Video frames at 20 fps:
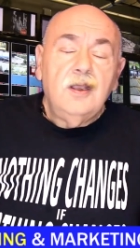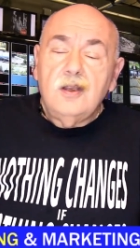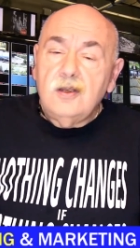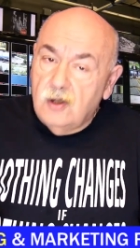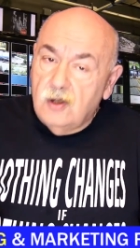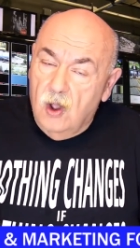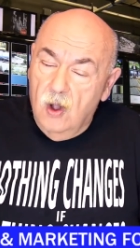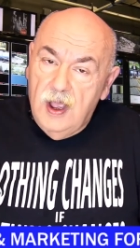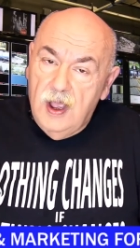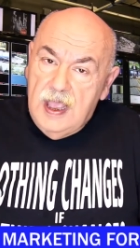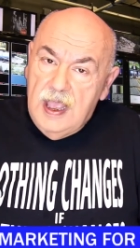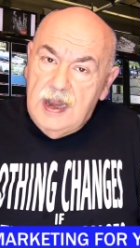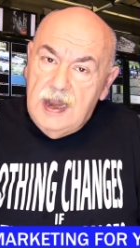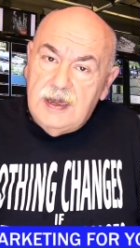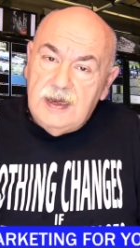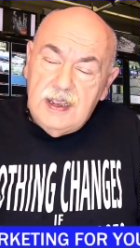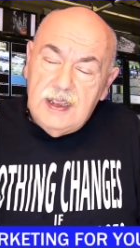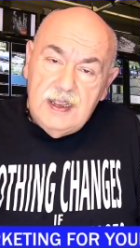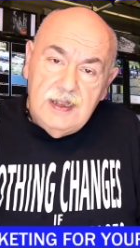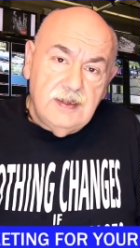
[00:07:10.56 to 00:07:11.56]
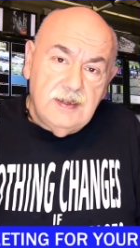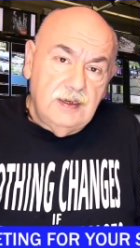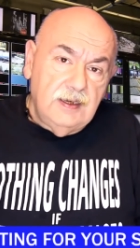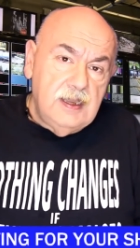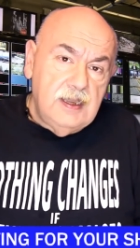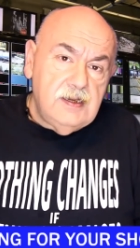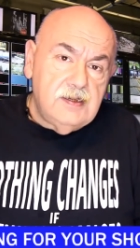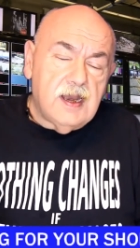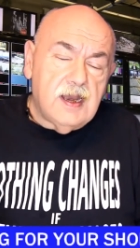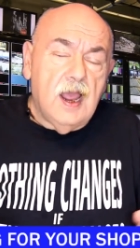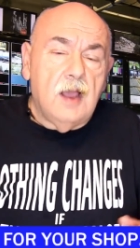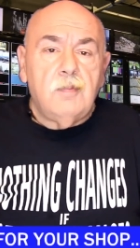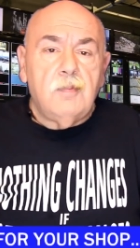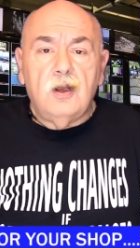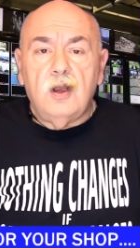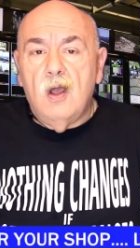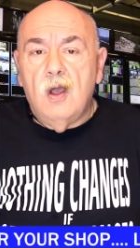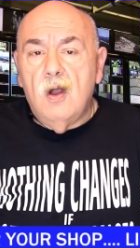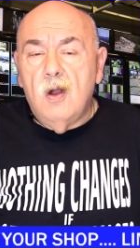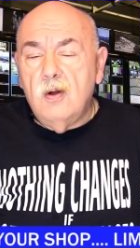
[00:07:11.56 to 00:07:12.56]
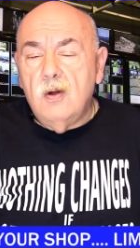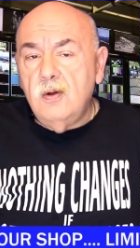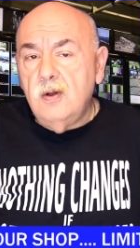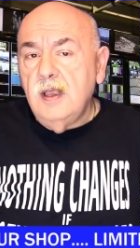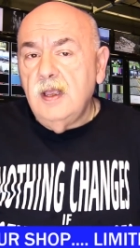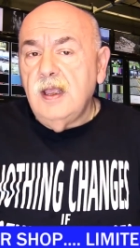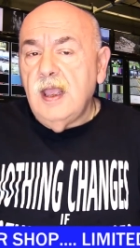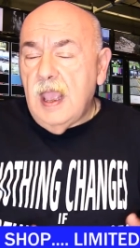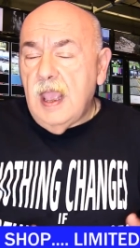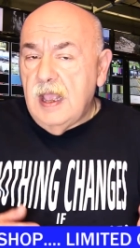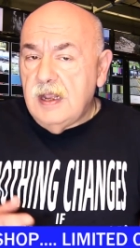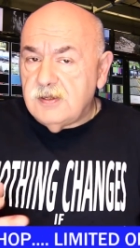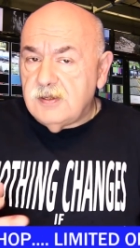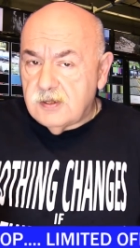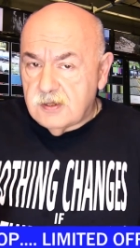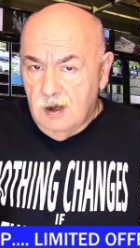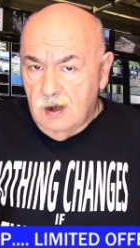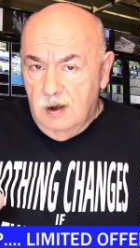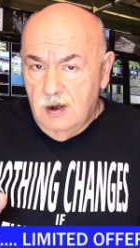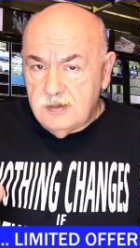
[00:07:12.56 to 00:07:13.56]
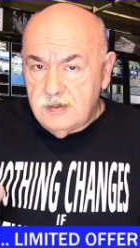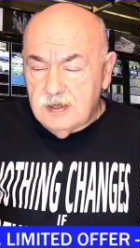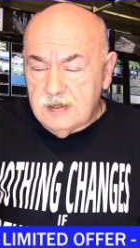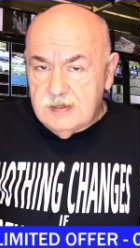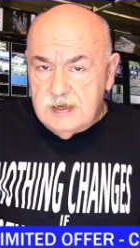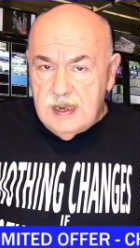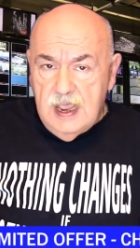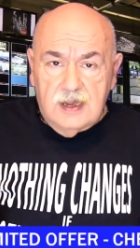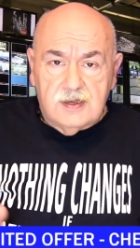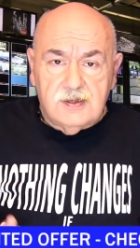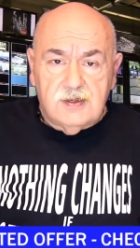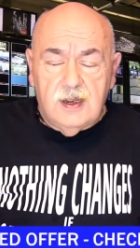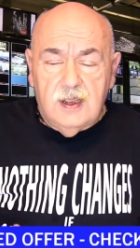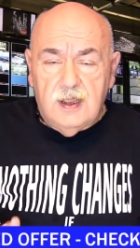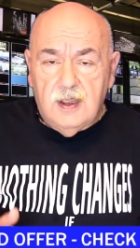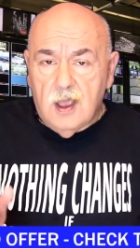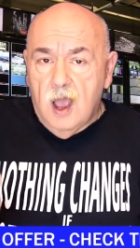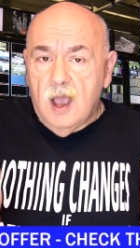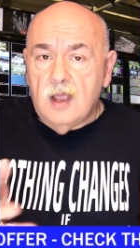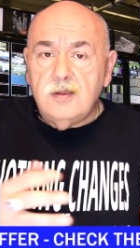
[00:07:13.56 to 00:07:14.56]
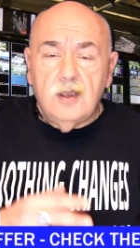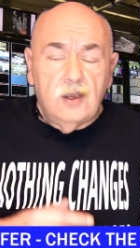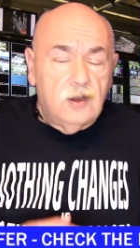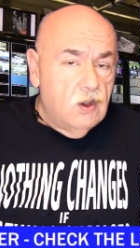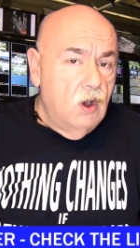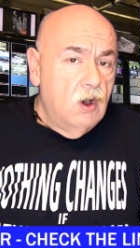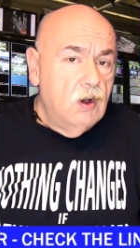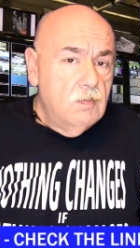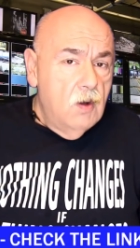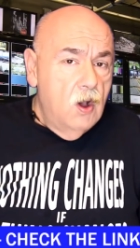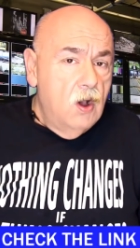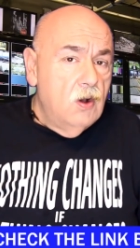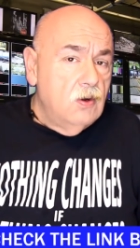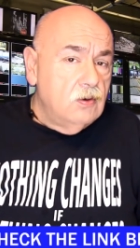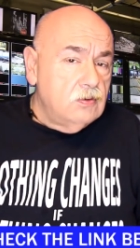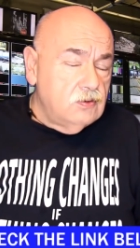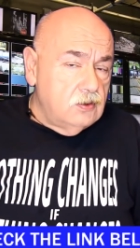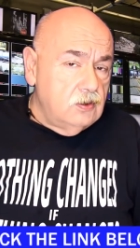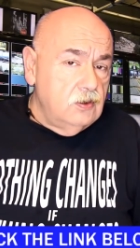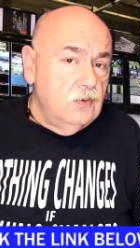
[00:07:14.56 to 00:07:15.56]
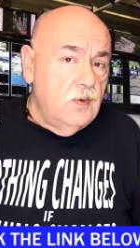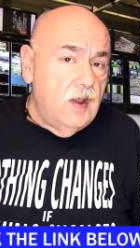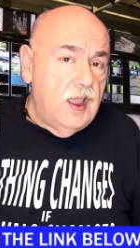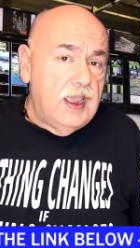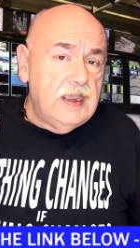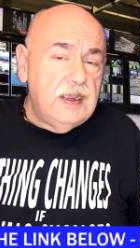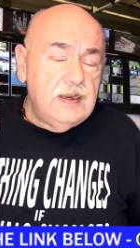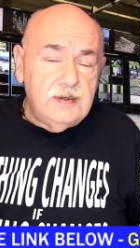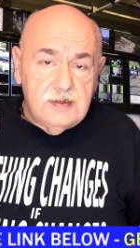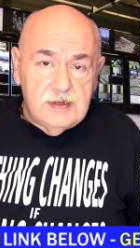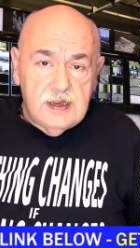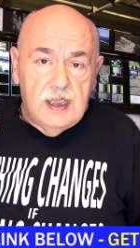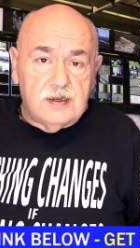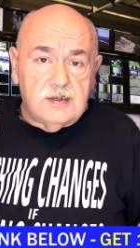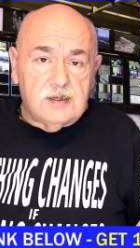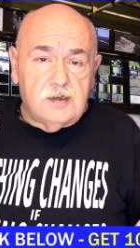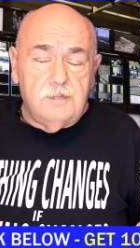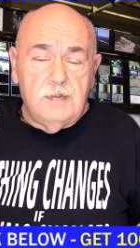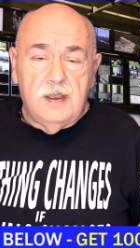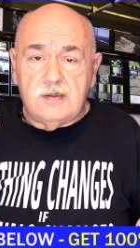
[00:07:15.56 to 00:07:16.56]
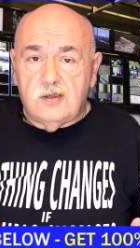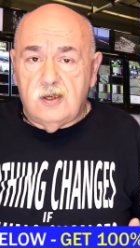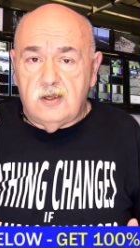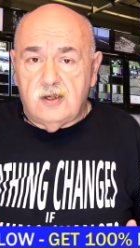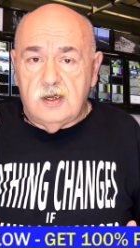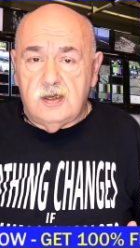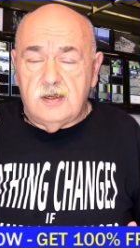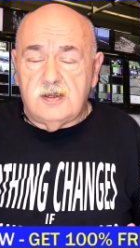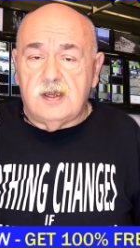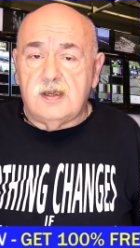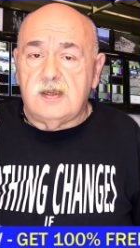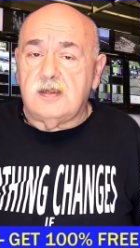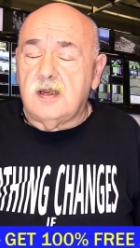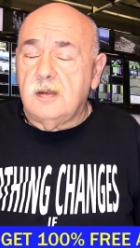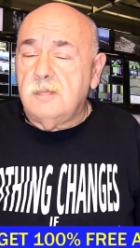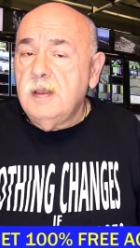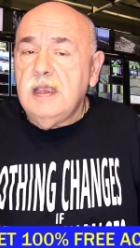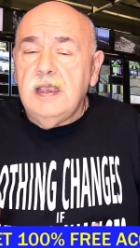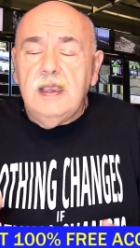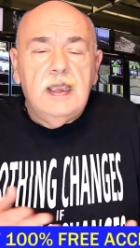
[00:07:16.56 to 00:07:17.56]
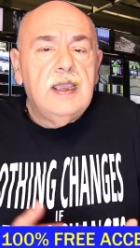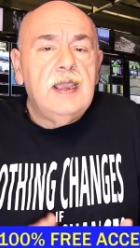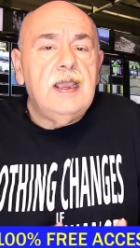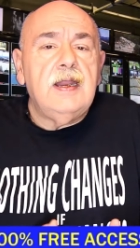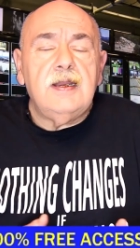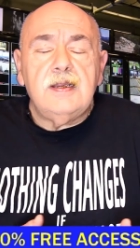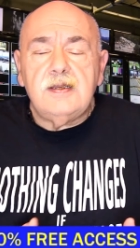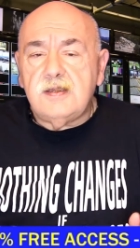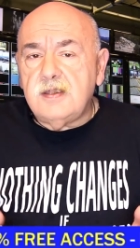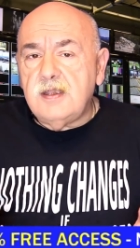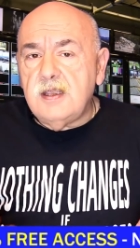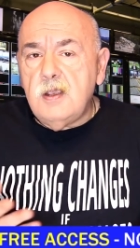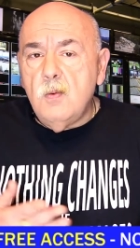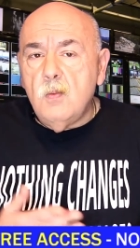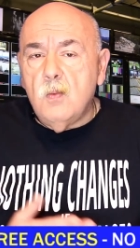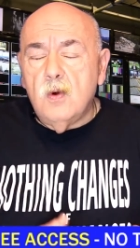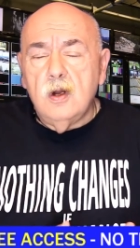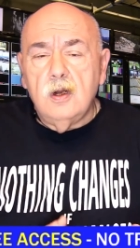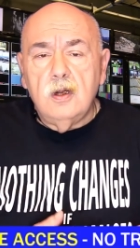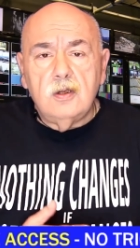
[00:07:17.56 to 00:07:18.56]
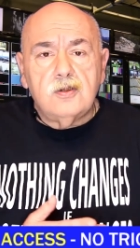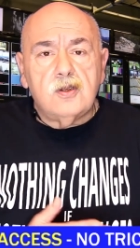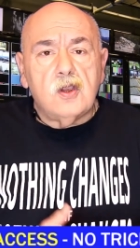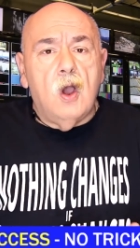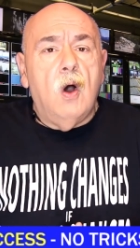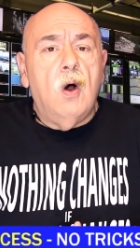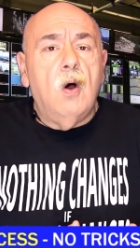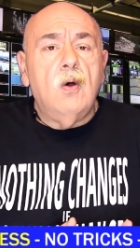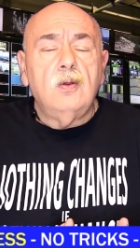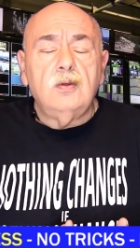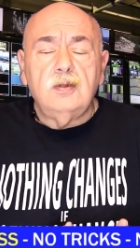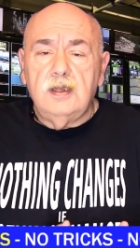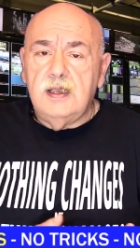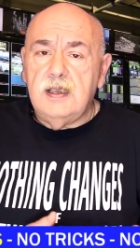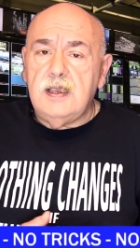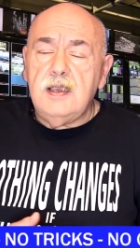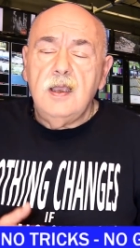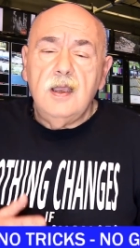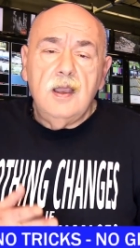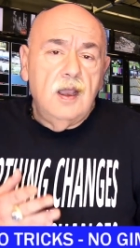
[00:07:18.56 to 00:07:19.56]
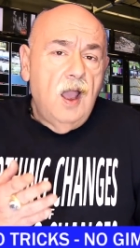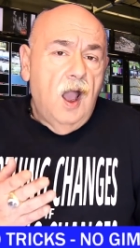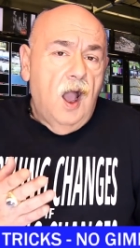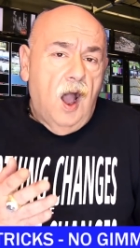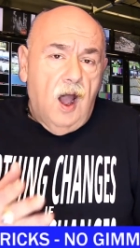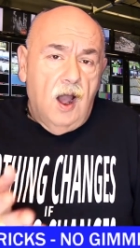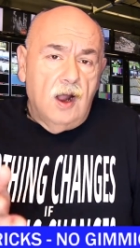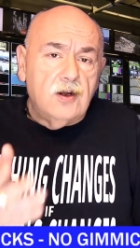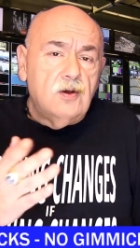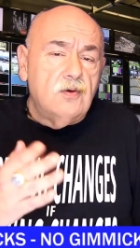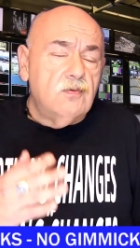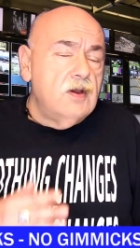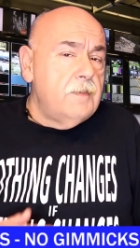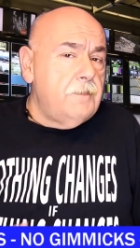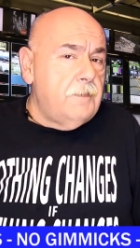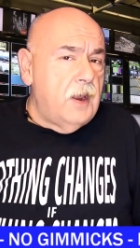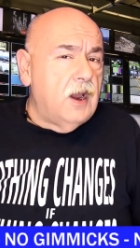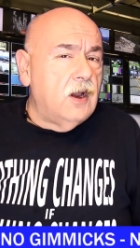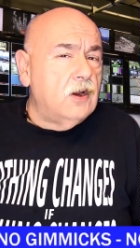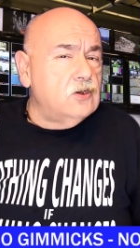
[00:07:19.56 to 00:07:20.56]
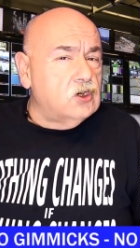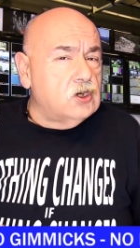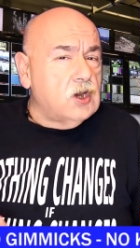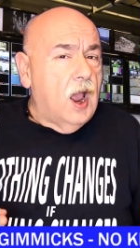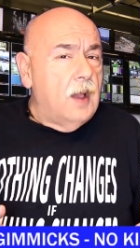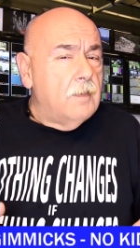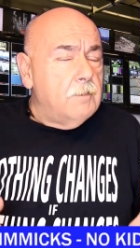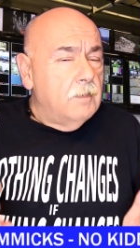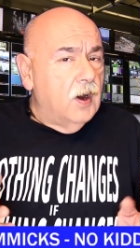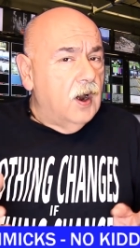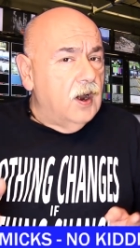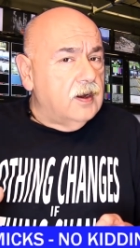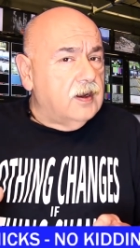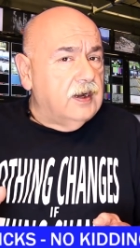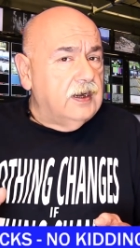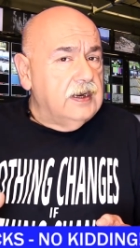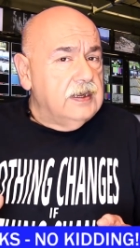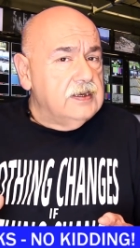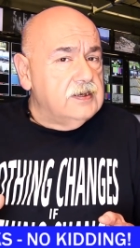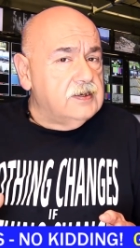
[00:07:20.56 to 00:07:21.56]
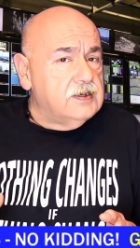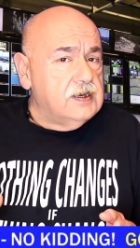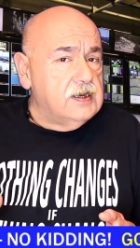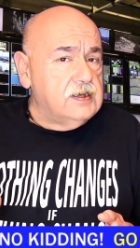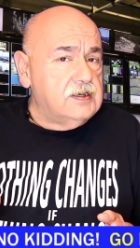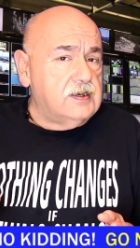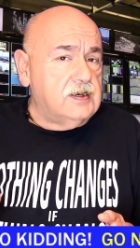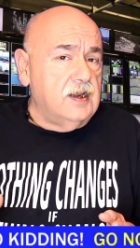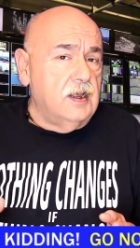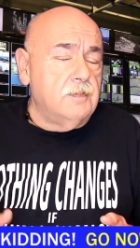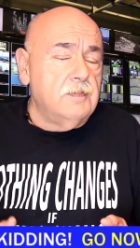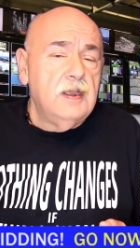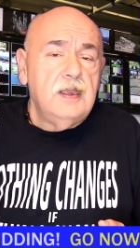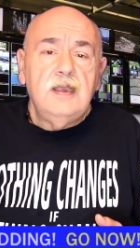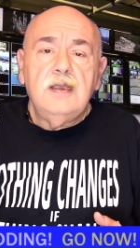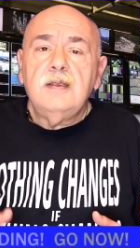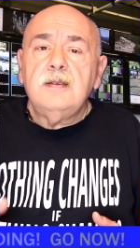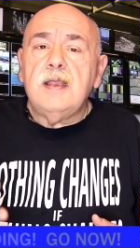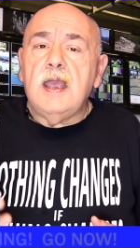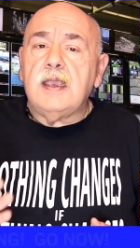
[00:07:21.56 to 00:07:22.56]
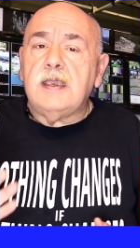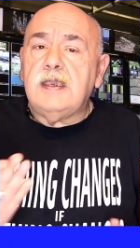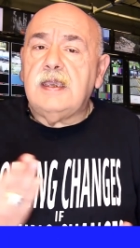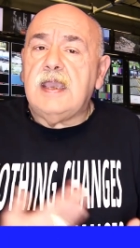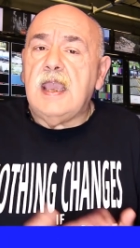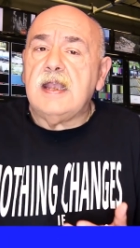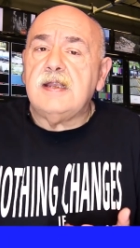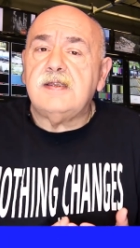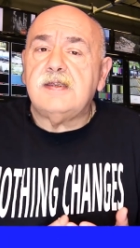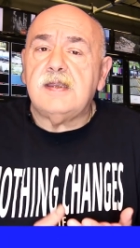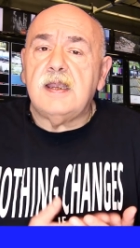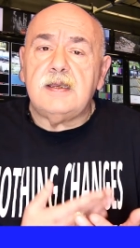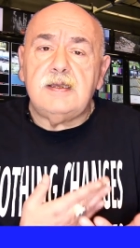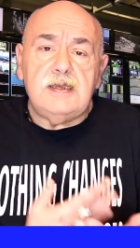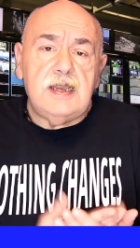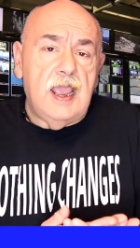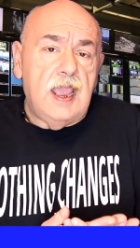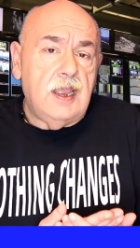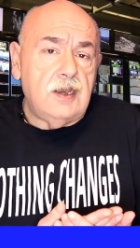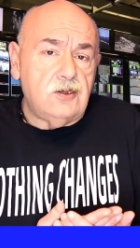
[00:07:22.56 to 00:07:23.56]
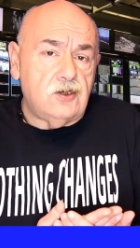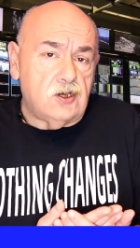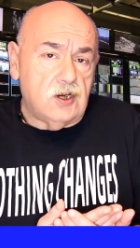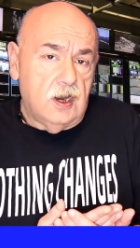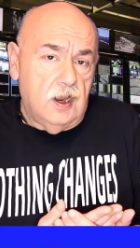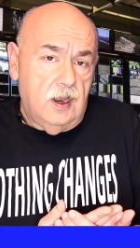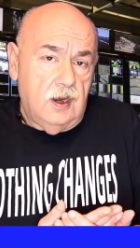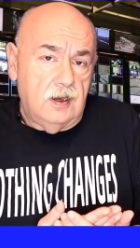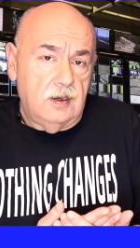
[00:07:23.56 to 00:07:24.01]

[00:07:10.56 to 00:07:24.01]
Go ahead in the links down below and start texting on the GoMo two-way text messaging system. It is the world's only auto repair shop marketing system that gets attention.